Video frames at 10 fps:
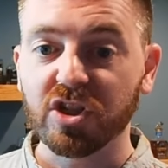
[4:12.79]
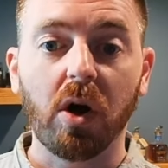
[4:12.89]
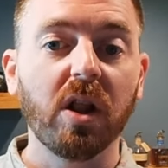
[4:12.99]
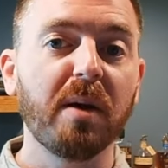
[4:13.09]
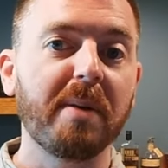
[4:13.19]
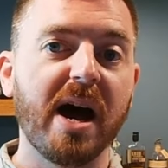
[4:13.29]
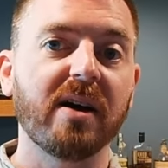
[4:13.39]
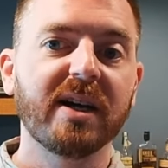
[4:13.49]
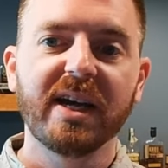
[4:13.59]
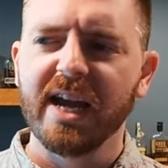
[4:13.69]
all
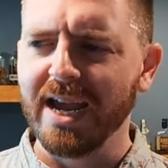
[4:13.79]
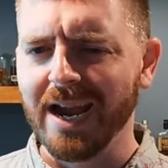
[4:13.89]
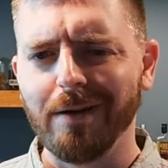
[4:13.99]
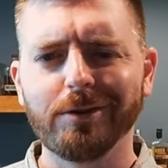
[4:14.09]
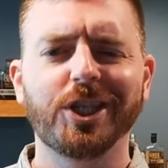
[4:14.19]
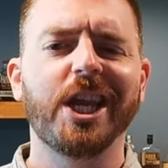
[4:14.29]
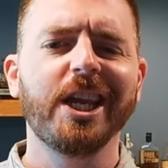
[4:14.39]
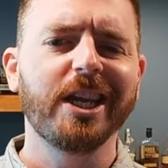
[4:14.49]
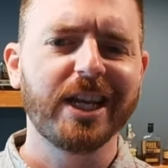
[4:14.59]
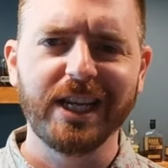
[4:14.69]
about, hey, how much
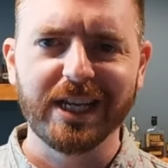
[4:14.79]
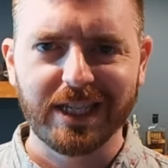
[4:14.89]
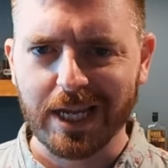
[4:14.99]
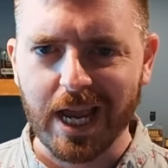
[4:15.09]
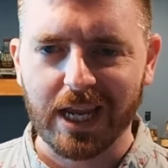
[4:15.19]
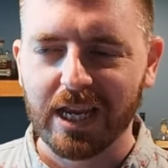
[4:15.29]
heat can you take?